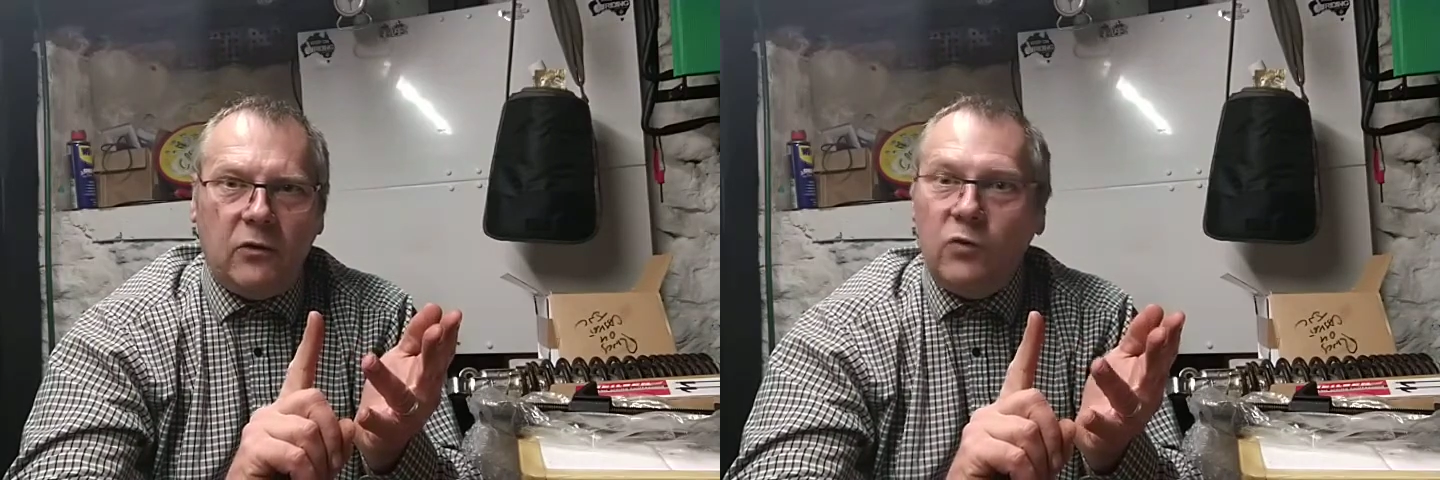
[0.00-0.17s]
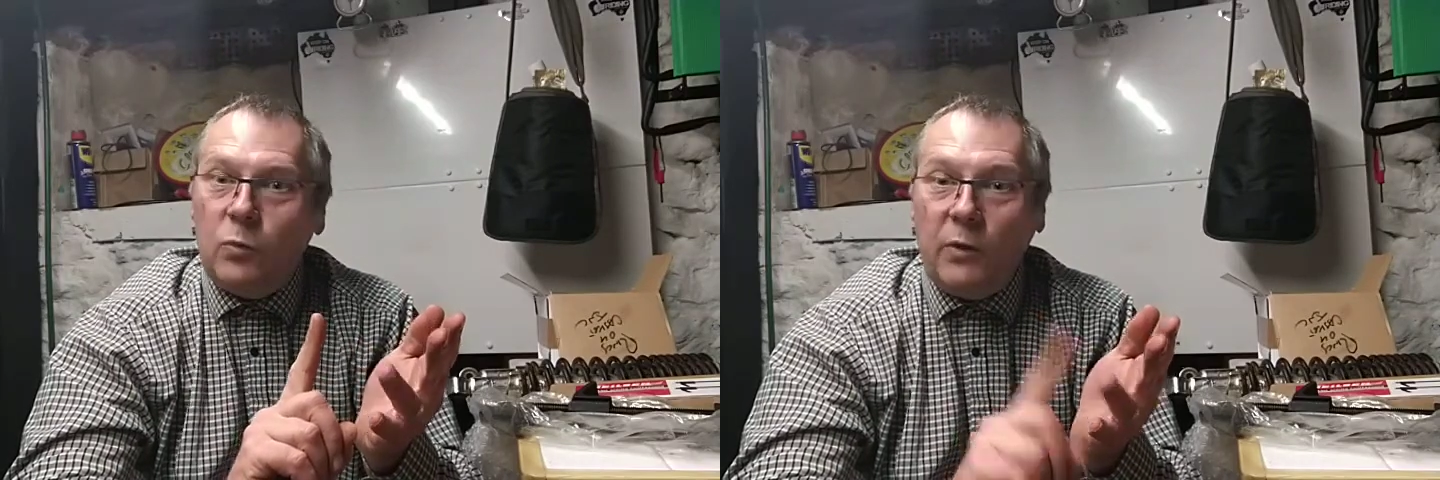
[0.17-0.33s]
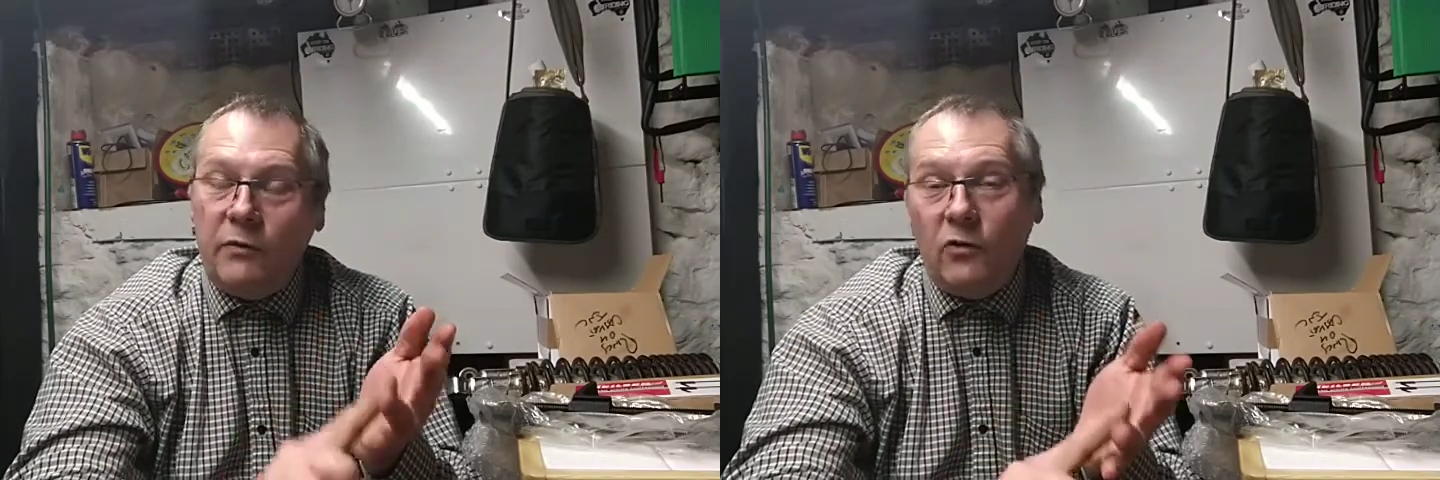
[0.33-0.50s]

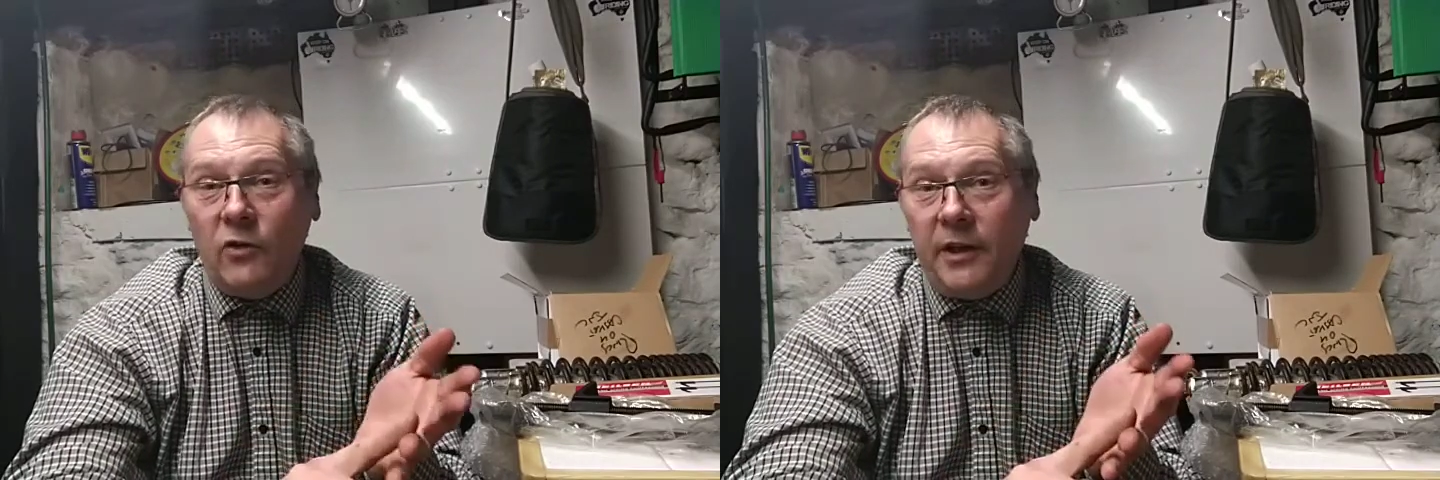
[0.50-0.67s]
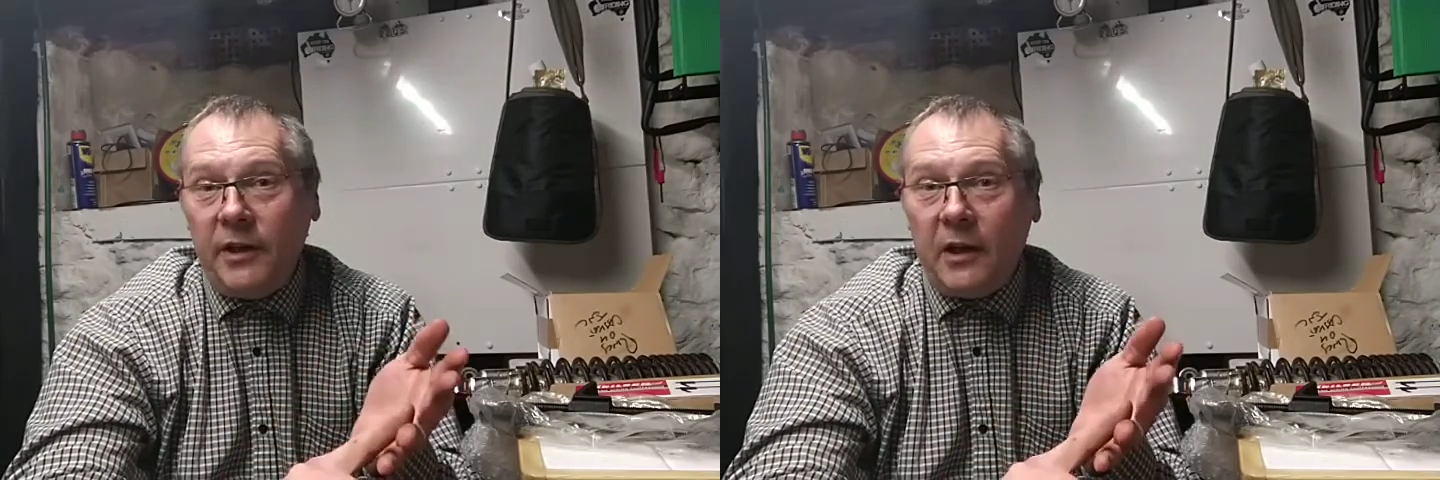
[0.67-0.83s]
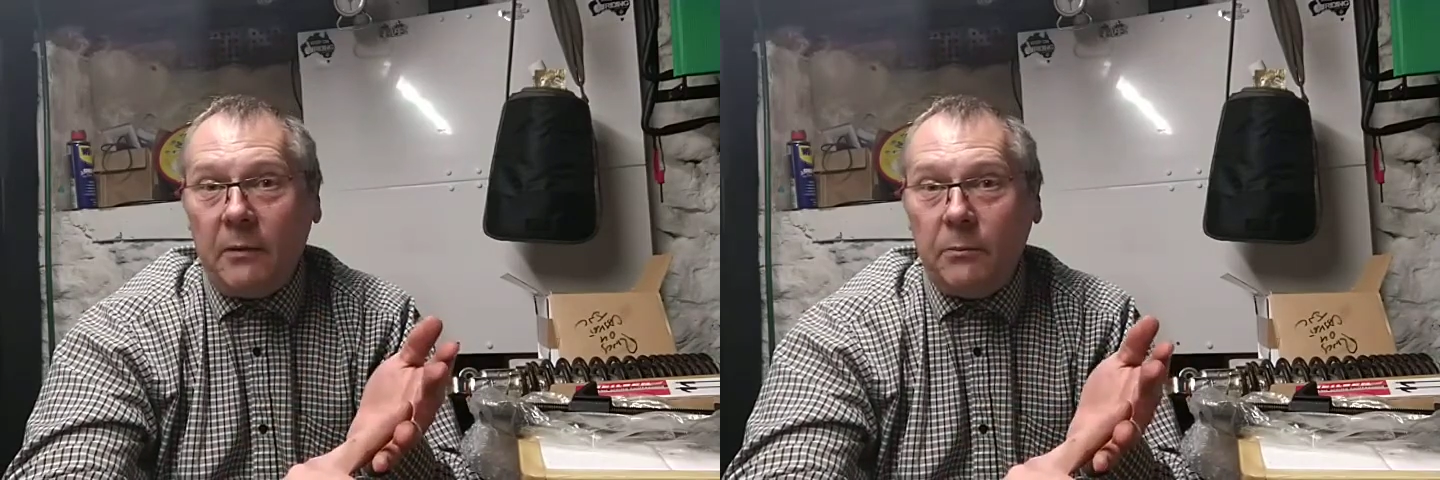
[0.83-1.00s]
we've
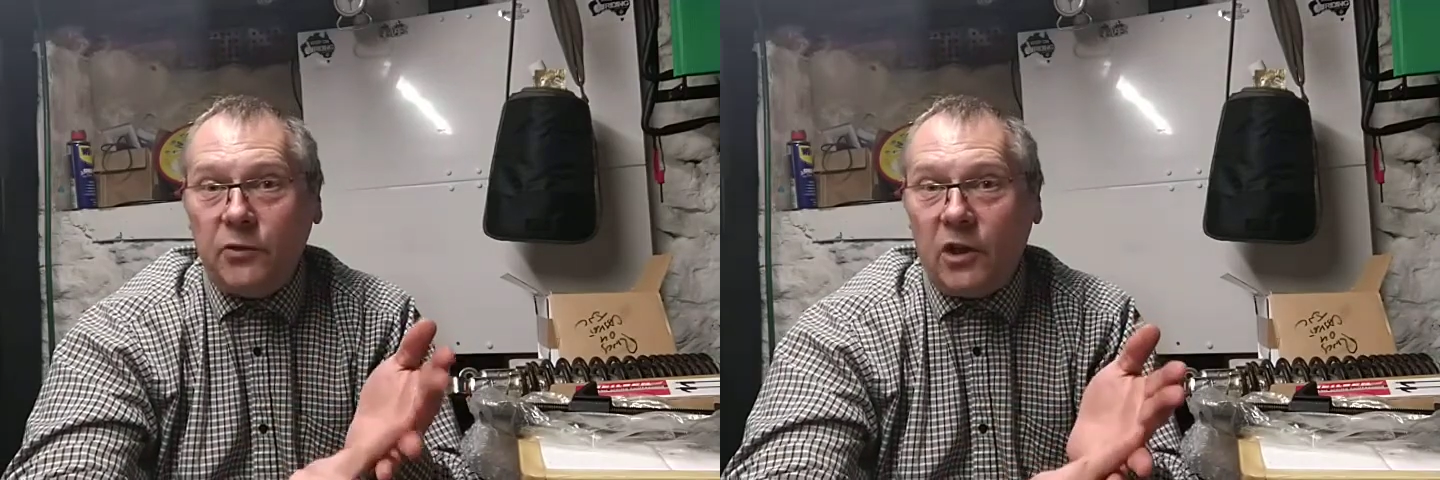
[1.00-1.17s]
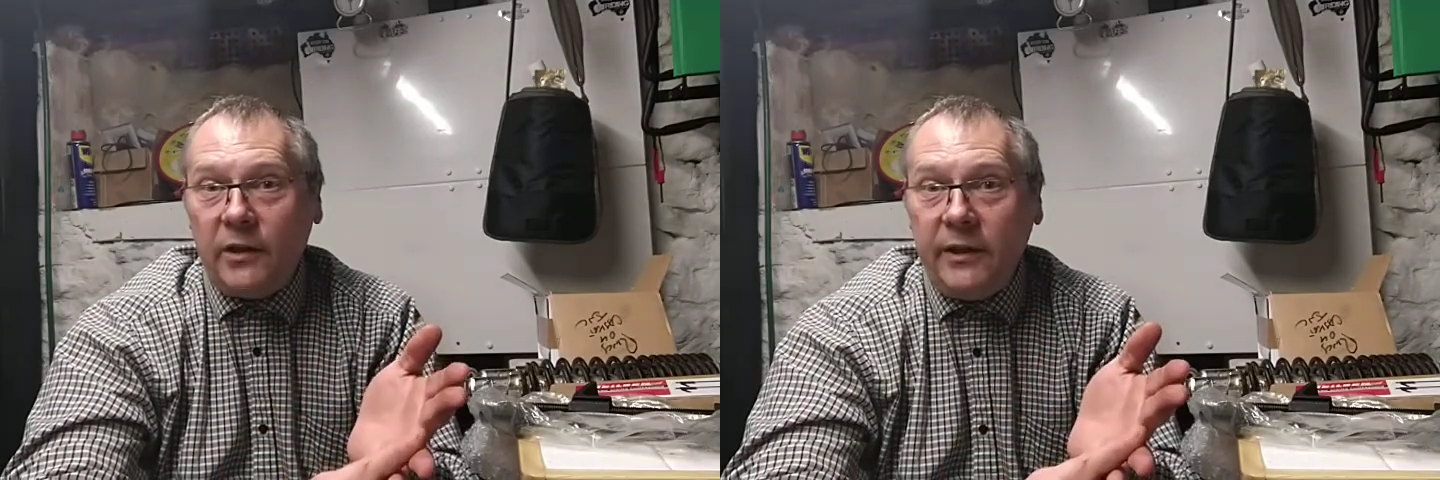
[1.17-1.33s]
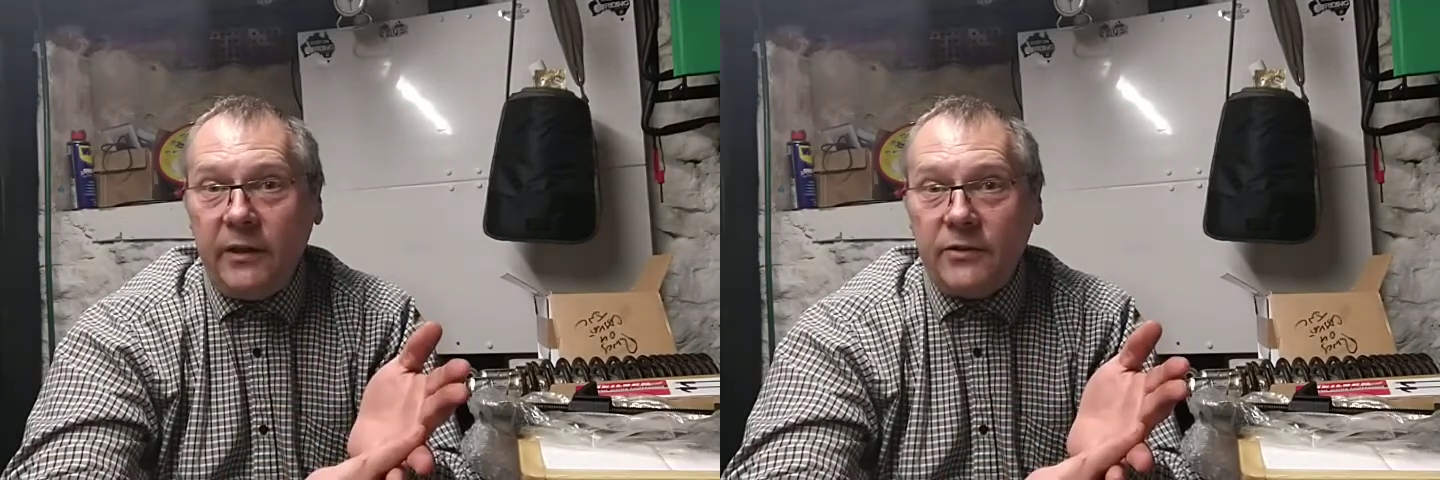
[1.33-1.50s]
already done
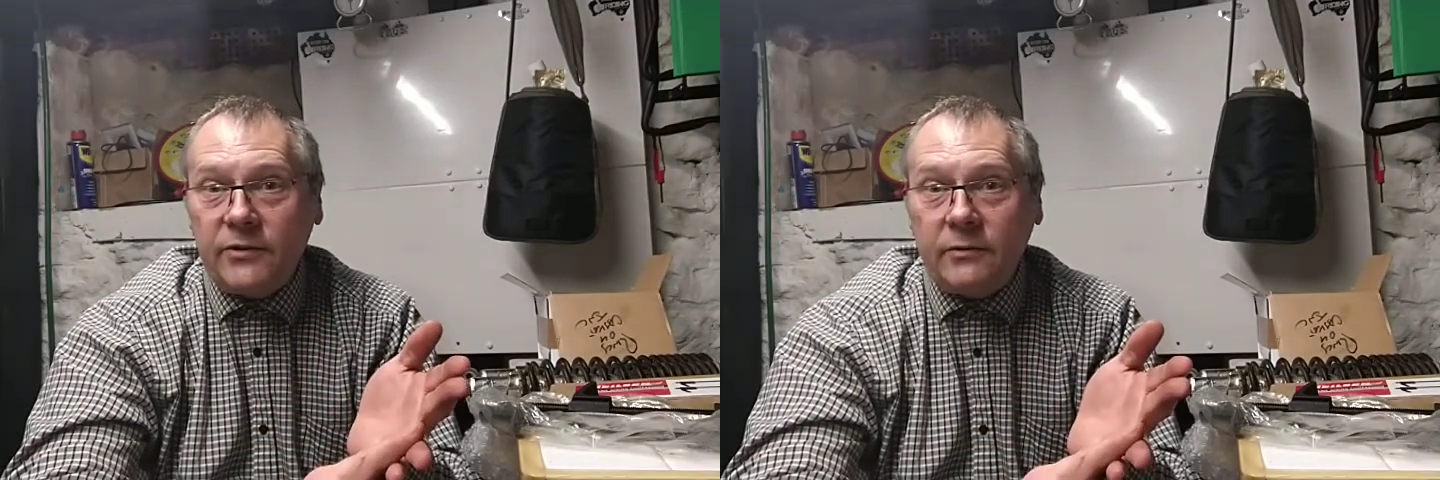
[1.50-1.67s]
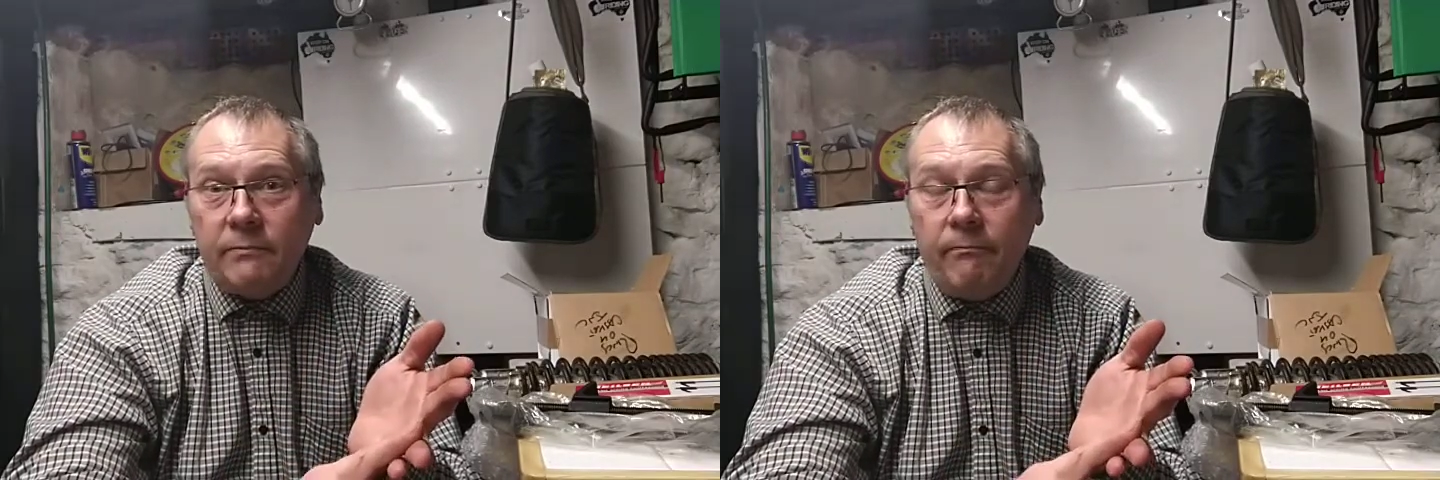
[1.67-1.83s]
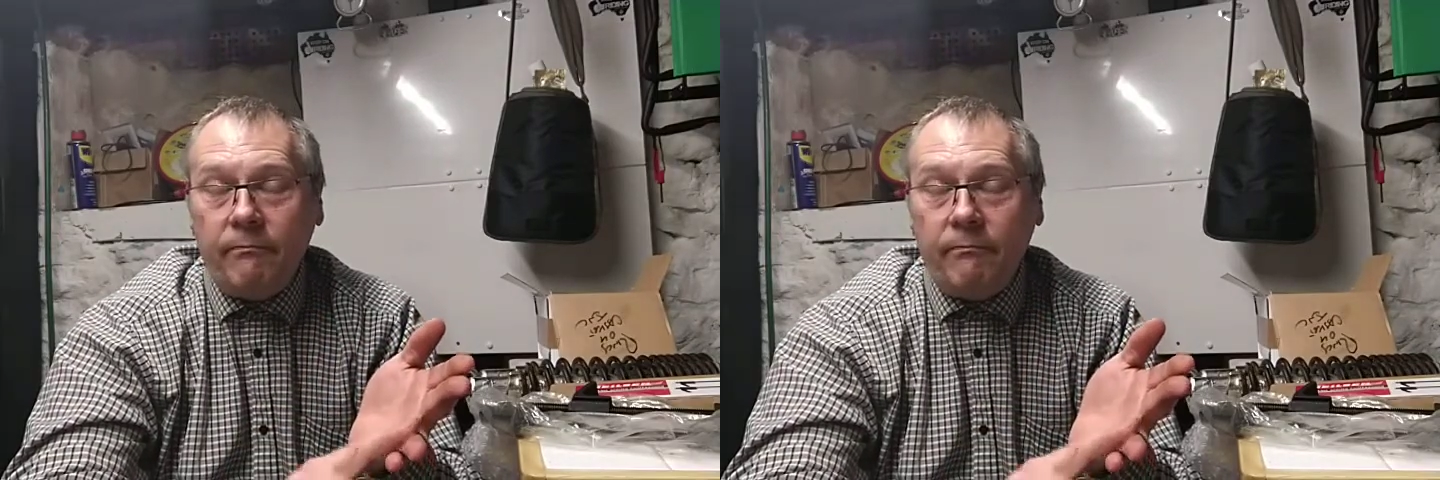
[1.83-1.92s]
brakes,